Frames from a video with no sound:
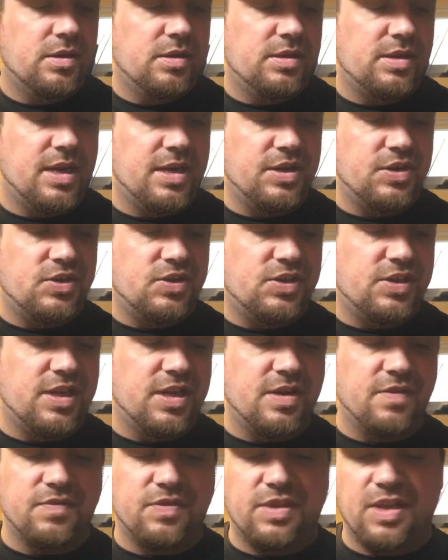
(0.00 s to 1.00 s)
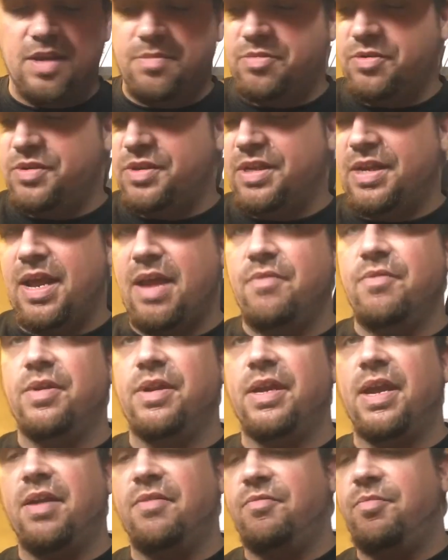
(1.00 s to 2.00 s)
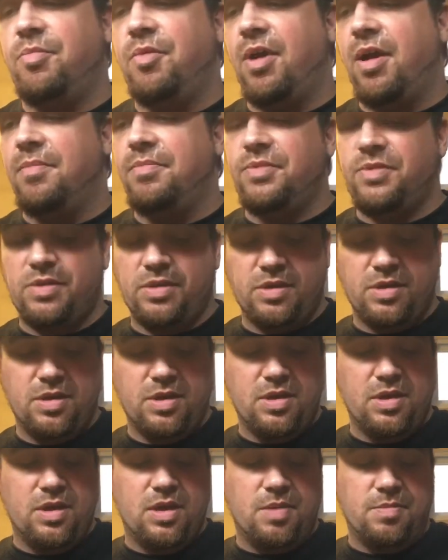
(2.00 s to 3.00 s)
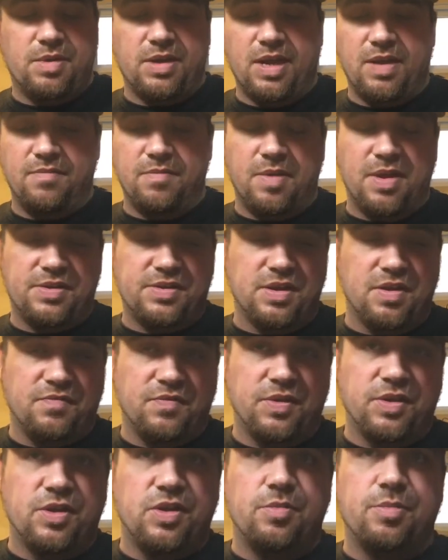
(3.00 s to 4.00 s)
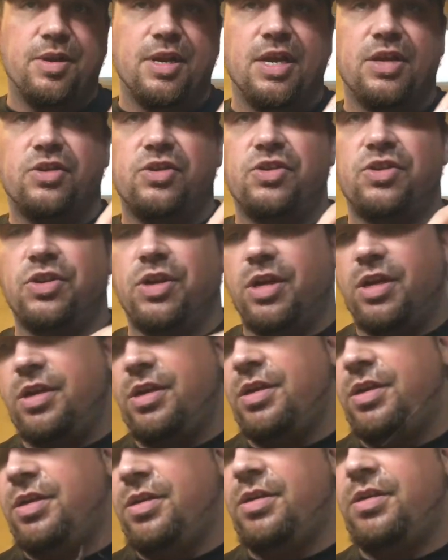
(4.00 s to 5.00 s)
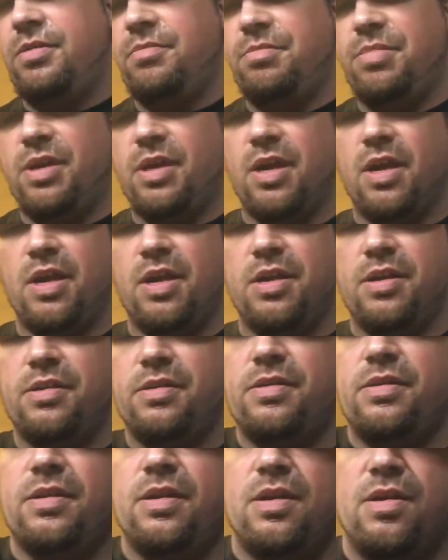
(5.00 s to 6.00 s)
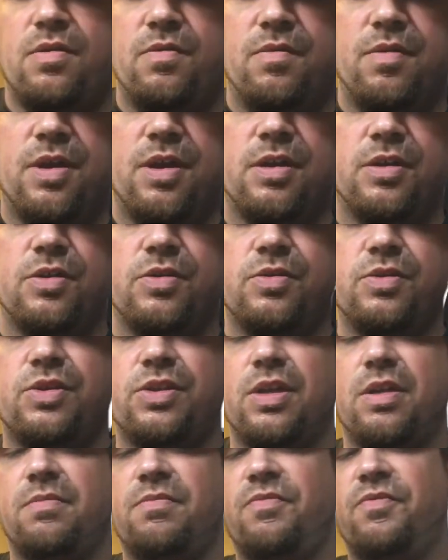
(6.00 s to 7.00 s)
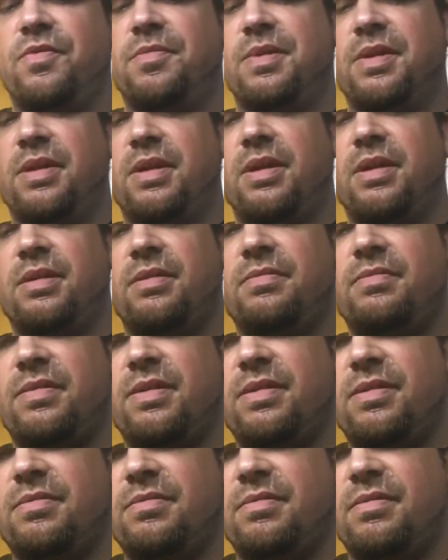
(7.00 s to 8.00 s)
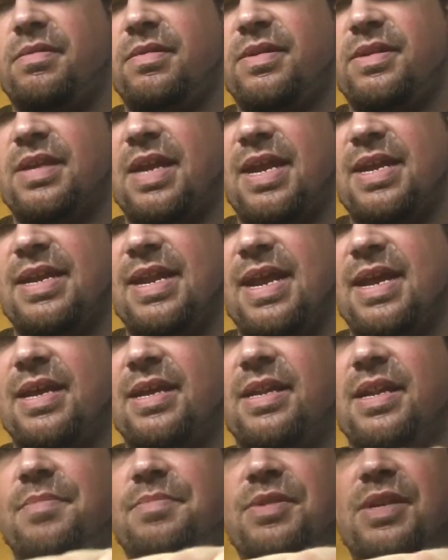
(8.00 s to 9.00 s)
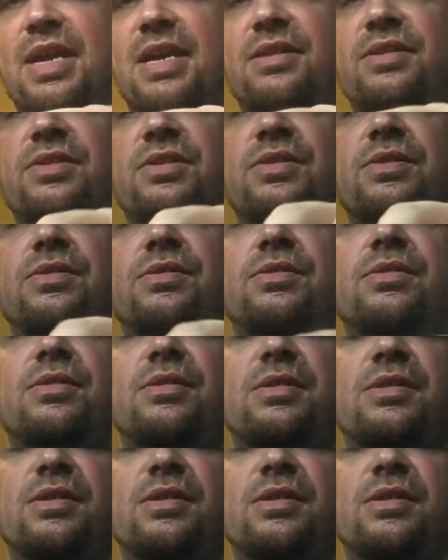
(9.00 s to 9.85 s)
10-inch stick of staples that I already have prepped. I'm going to give myself a little bit extra because we're going to lose some from the side that clips onto